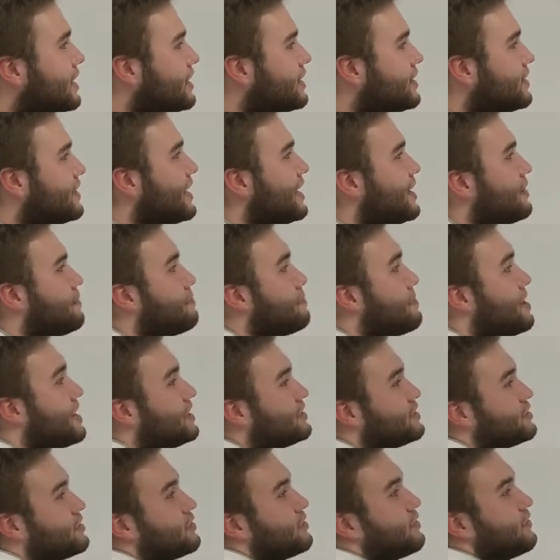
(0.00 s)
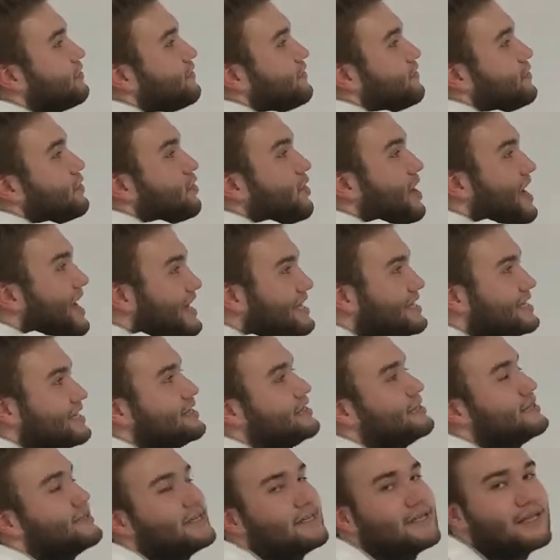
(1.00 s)
and then measure the
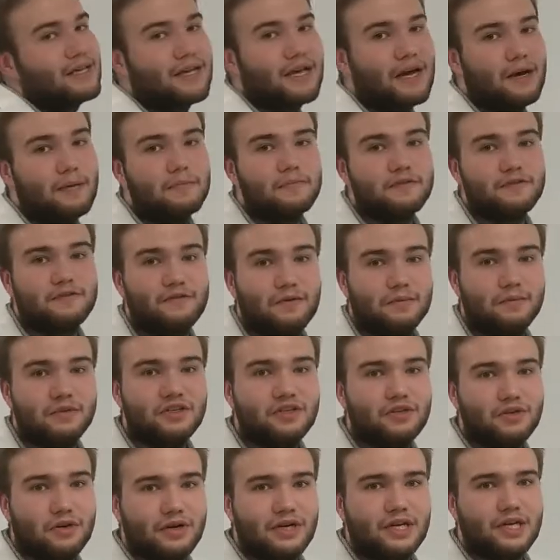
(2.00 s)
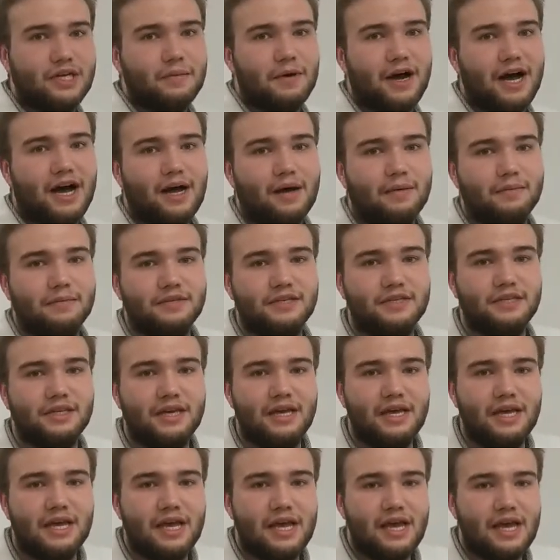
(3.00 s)
fluorescence that comes from the strontium atoms.